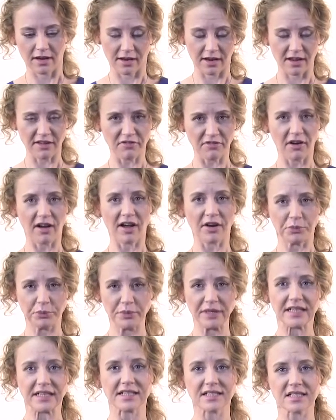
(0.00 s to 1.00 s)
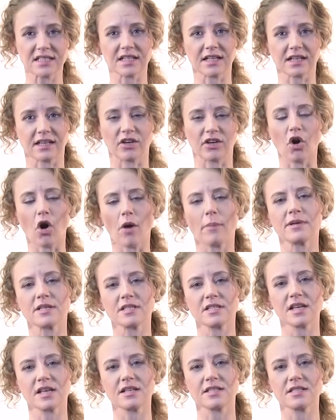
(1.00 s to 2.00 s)
if I realistically,
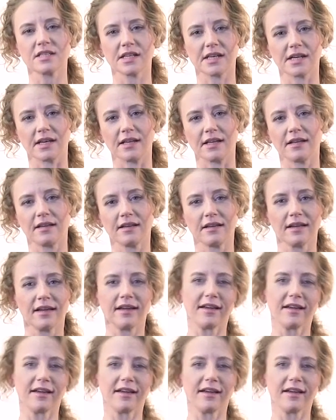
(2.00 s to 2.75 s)
commonsensically,